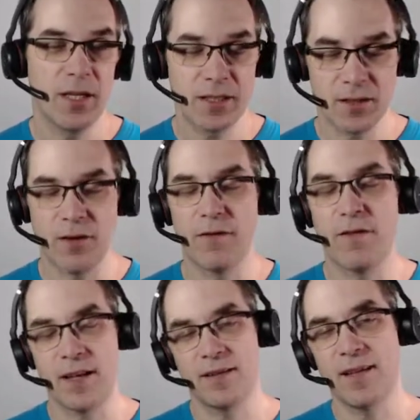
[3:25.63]
It's a
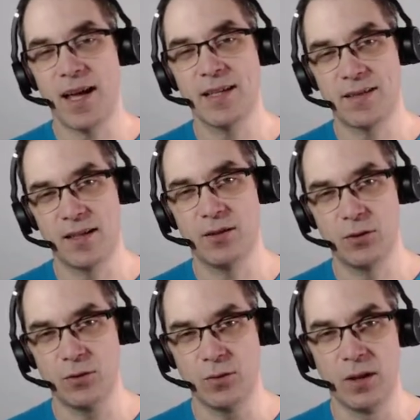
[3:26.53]
fantastic
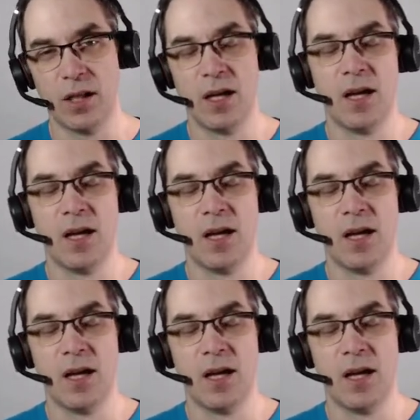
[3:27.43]
tool.